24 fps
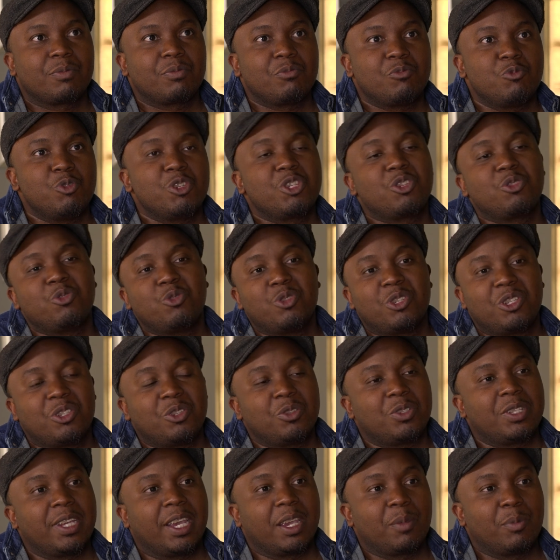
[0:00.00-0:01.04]
which route
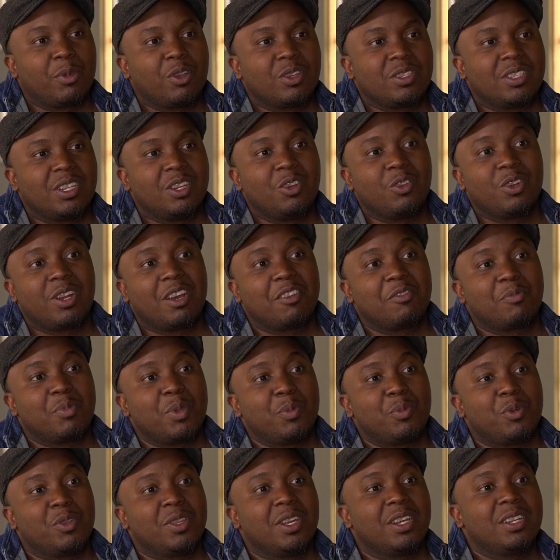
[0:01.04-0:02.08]
to take because they don't have
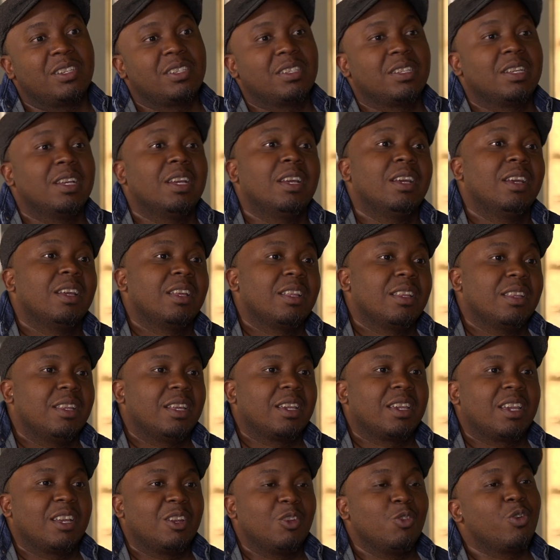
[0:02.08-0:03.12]
people that they
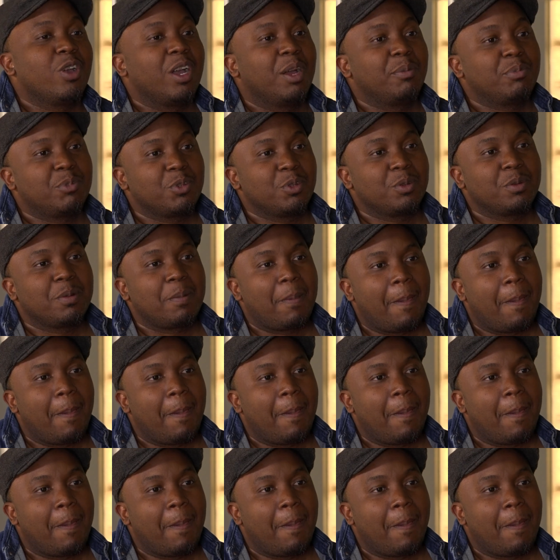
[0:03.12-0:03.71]
can look up to.